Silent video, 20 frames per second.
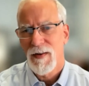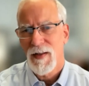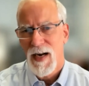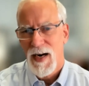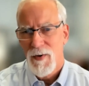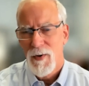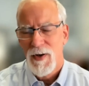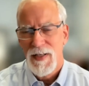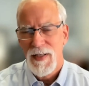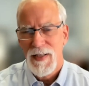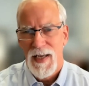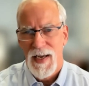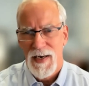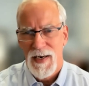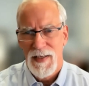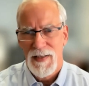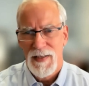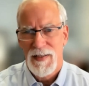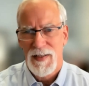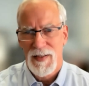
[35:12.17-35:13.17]
thyroid
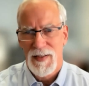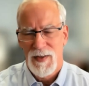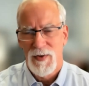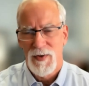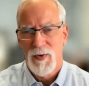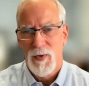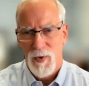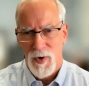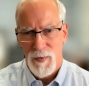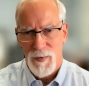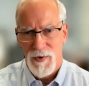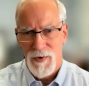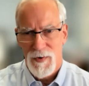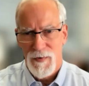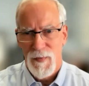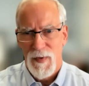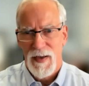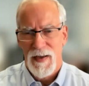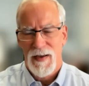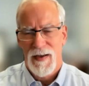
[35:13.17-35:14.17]
status is
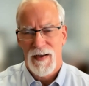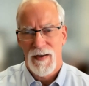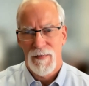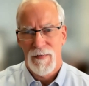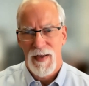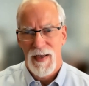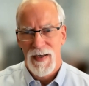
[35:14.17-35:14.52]
normal um,